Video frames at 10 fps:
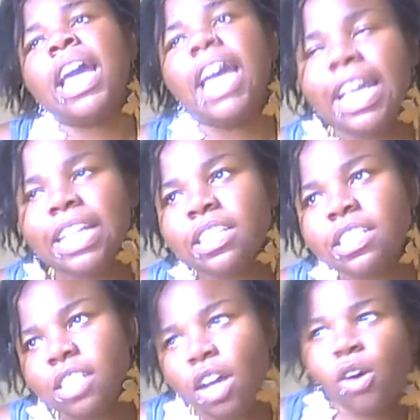
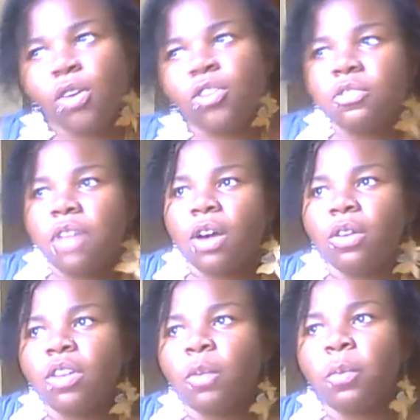And so, you
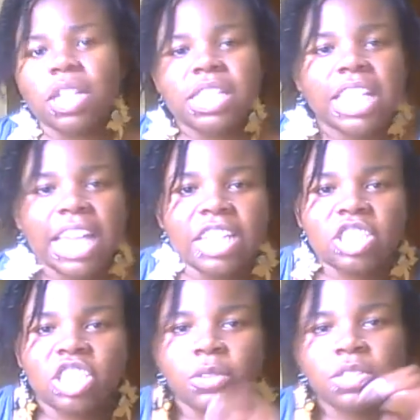know, once
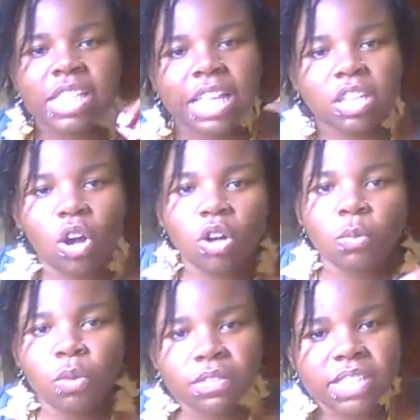again, she's selling all
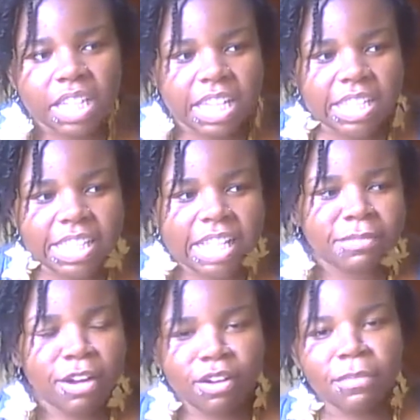the wolf tickets, as
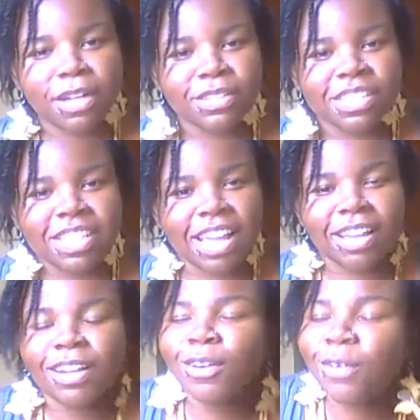my grandma used to
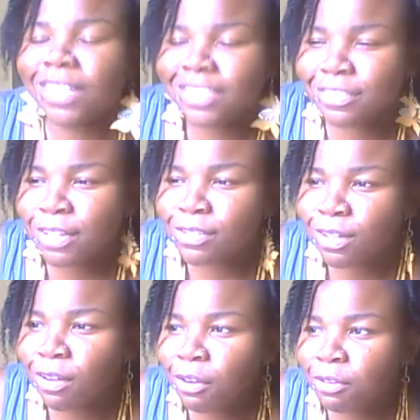say. Ooh, I just felt
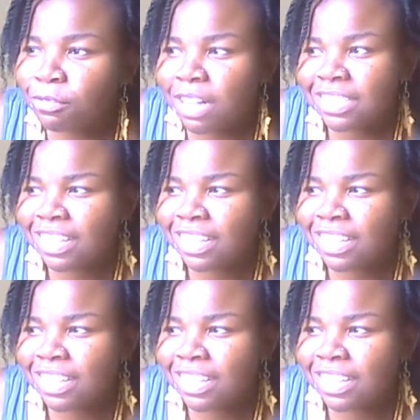so old.